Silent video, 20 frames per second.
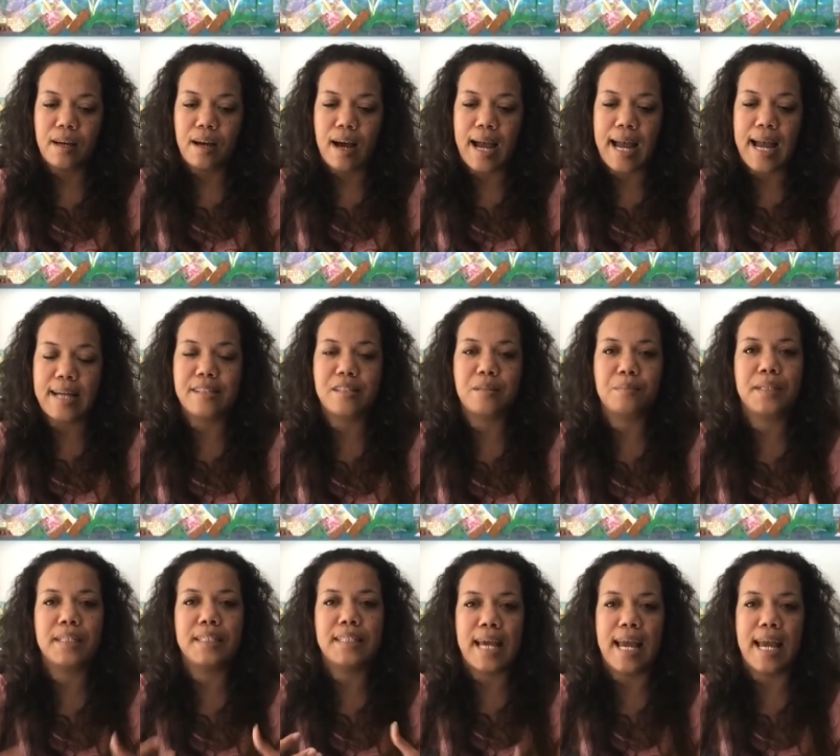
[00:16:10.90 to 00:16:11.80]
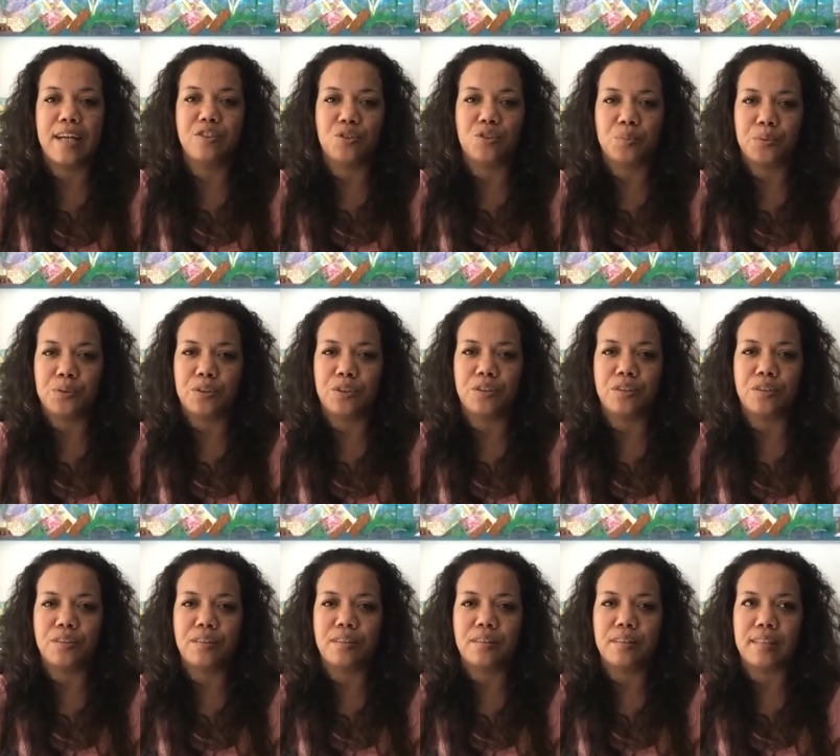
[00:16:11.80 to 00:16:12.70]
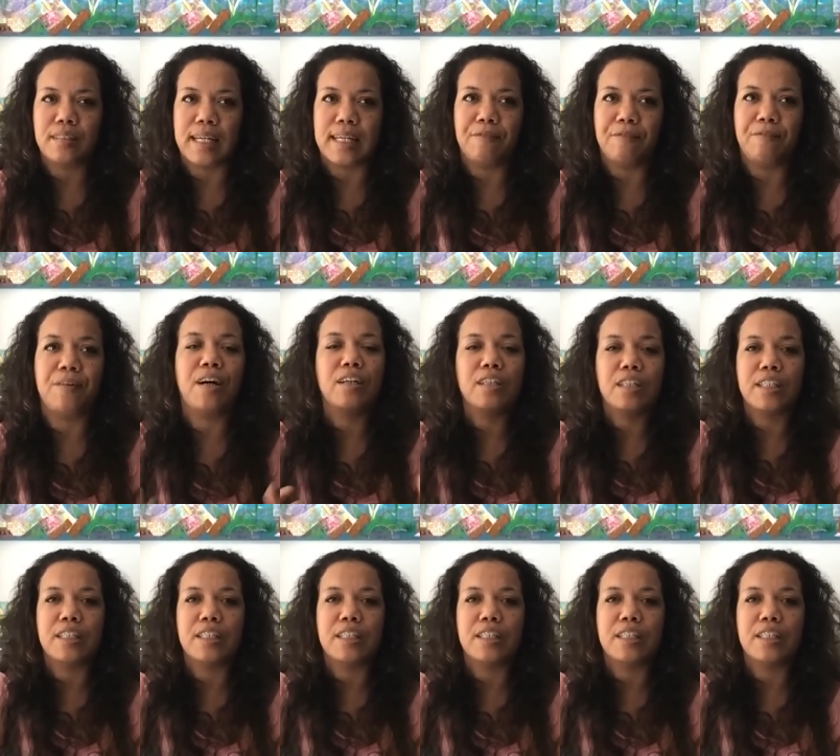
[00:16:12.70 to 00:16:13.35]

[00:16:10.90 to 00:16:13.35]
I had something tangible. Like it felt